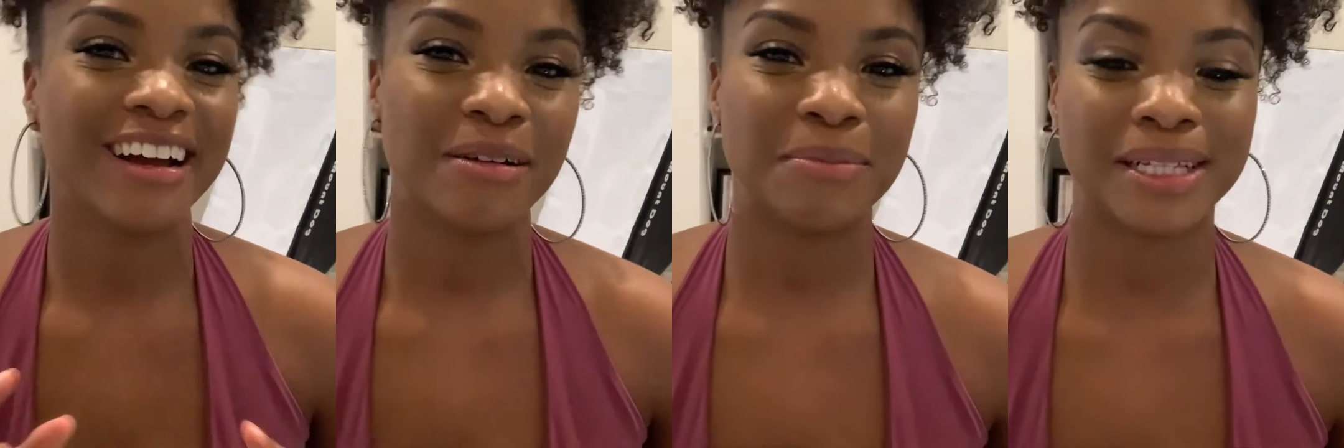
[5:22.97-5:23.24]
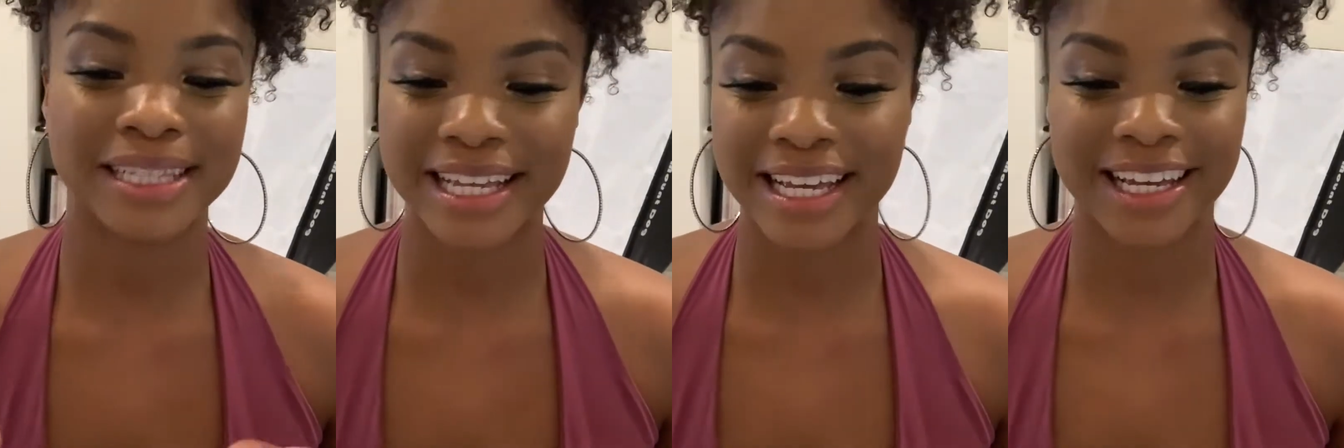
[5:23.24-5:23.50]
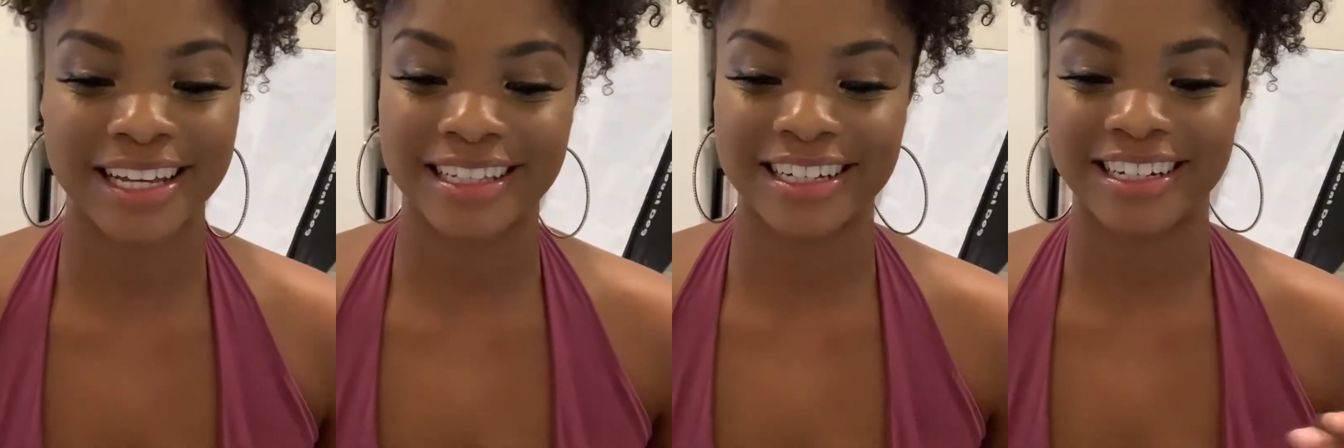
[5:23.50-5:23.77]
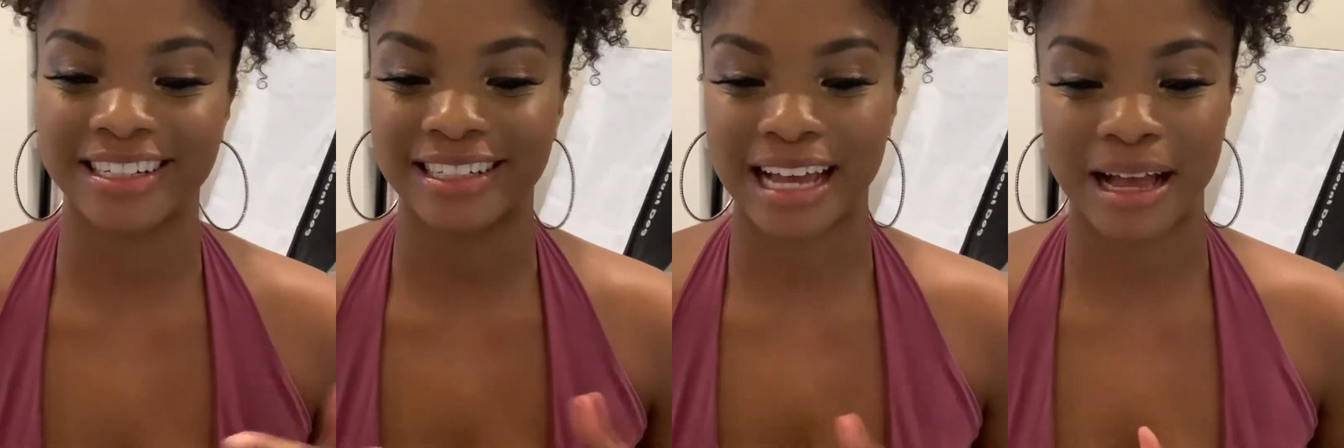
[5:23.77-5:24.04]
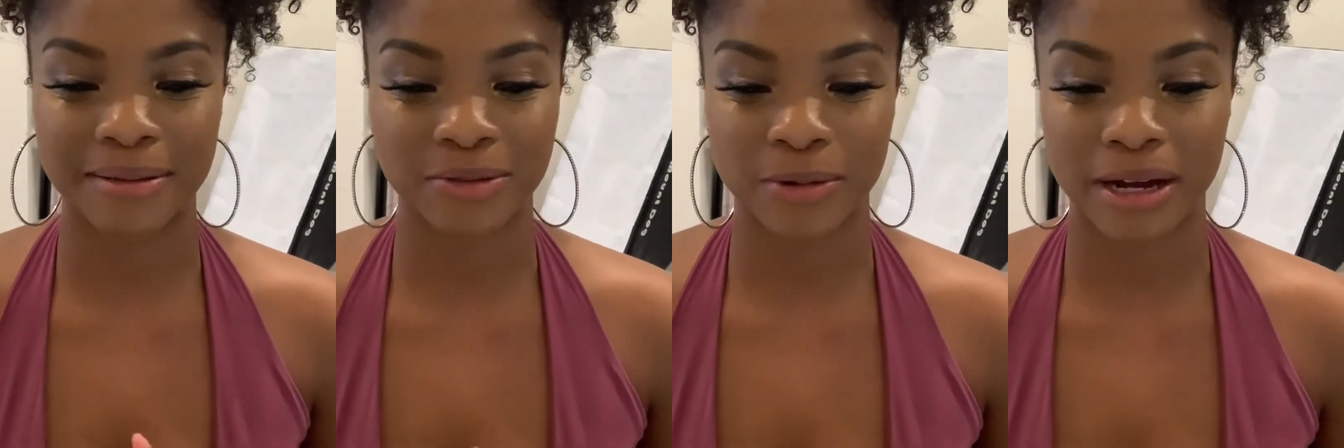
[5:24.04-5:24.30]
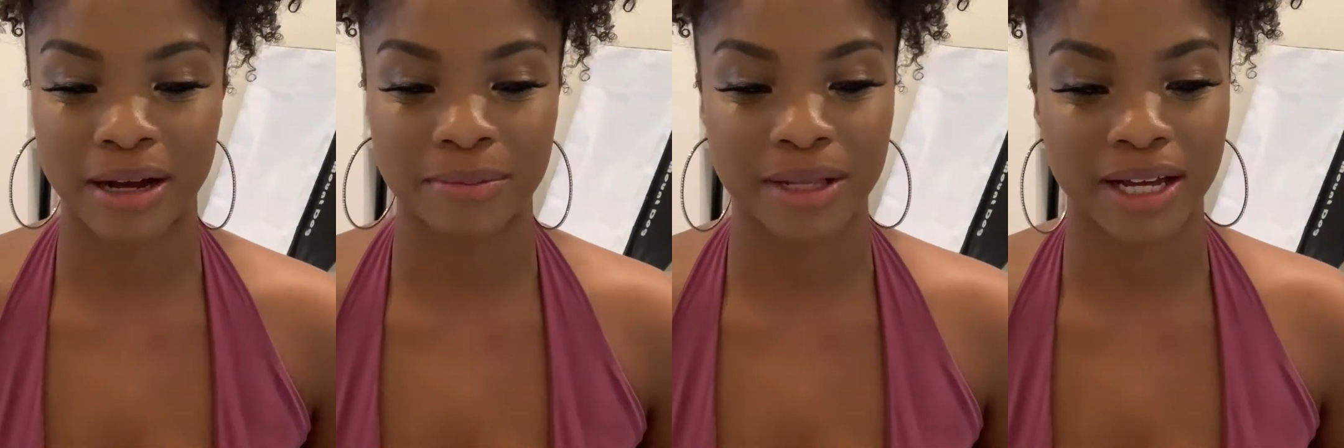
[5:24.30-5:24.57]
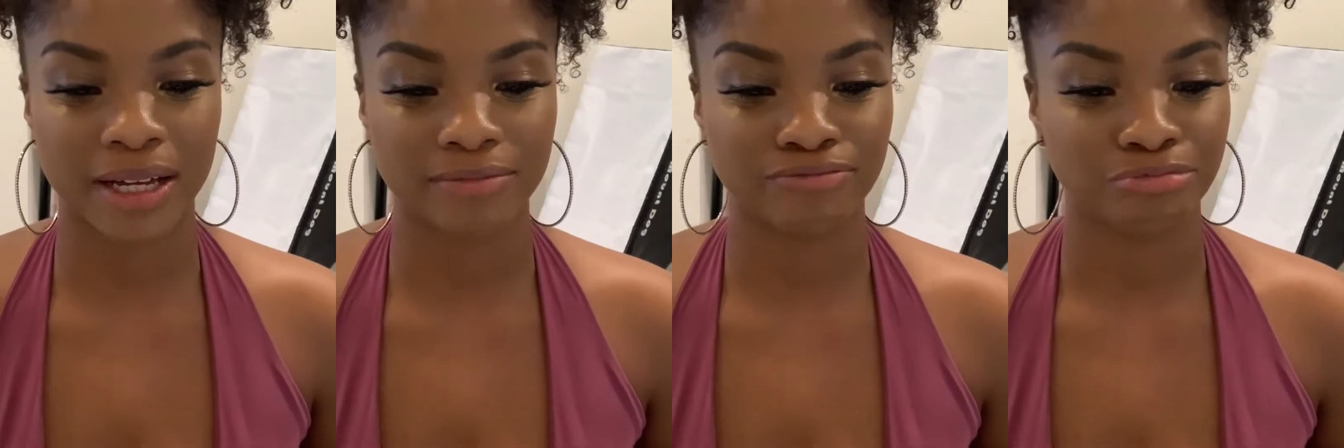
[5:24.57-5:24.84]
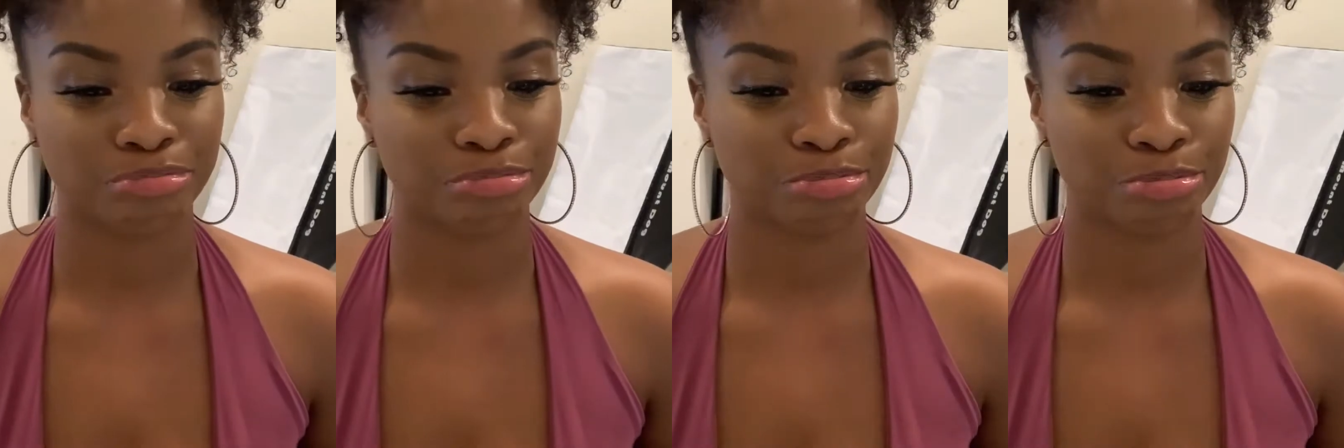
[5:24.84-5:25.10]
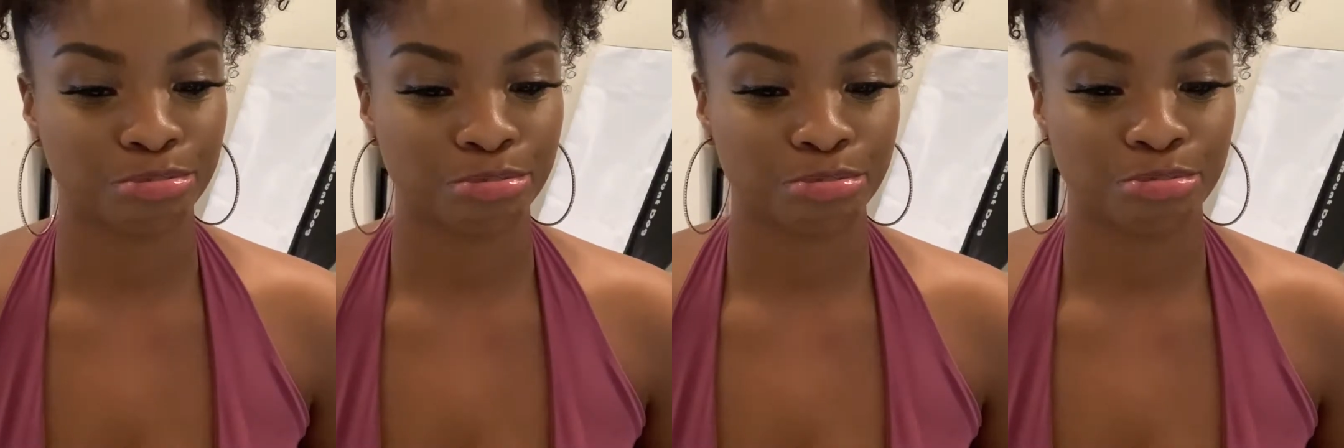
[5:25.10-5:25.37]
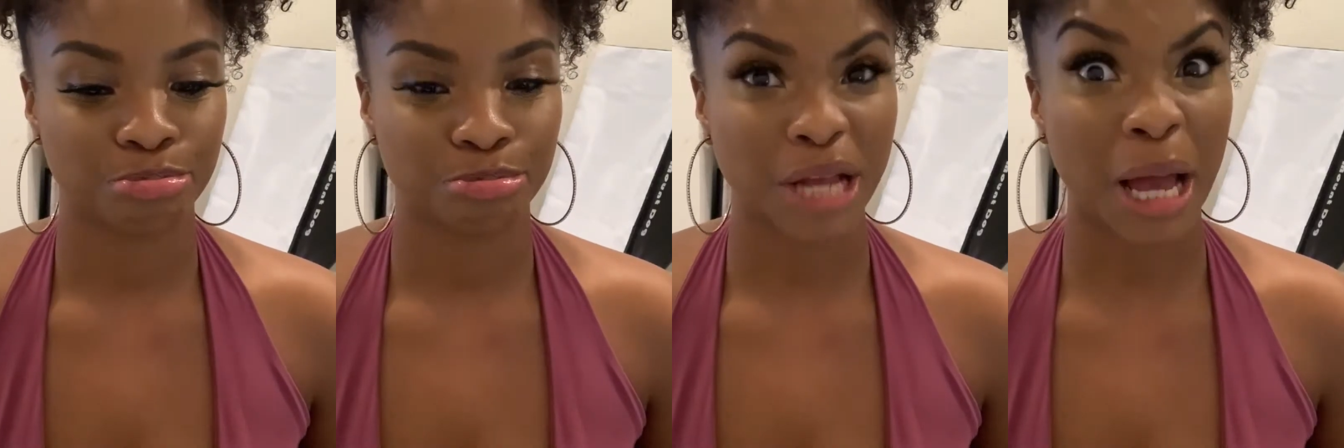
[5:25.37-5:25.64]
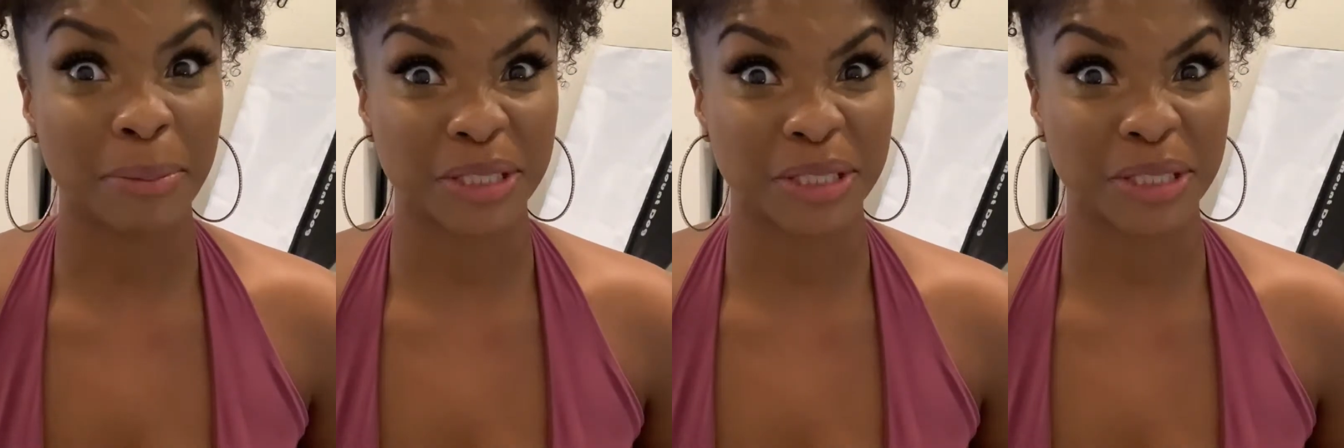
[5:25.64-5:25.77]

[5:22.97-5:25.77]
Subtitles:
But then there are times where I'm like, I'm